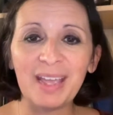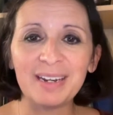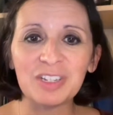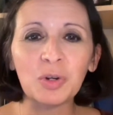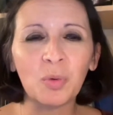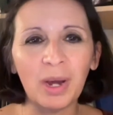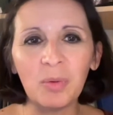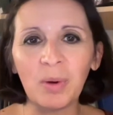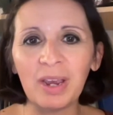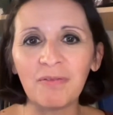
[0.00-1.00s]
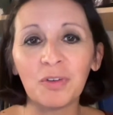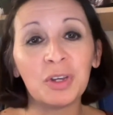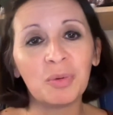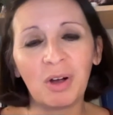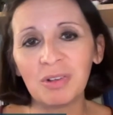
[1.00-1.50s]
it's a great way for
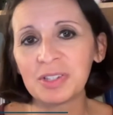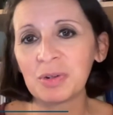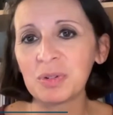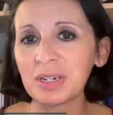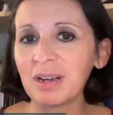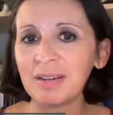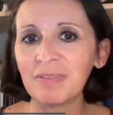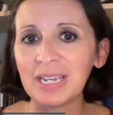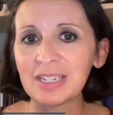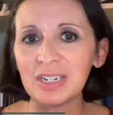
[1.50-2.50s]
you also to kind of get